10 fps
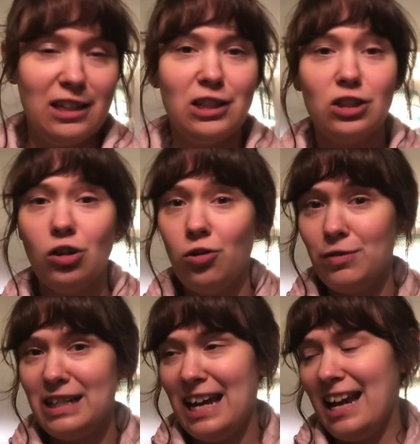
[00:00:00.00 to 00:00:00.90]
It does not
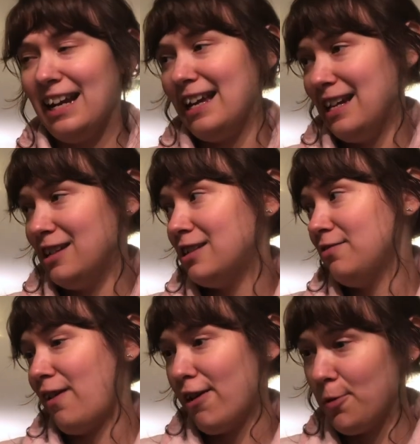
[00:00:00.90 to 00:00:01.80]
retain heat
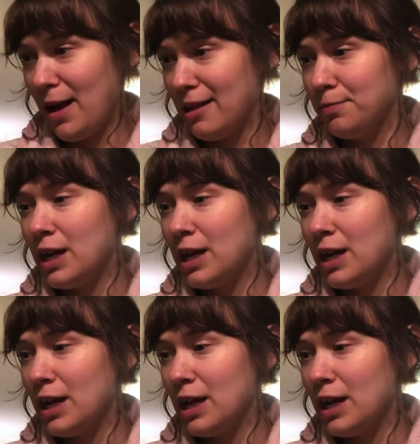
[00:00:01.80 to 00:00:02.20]
very well.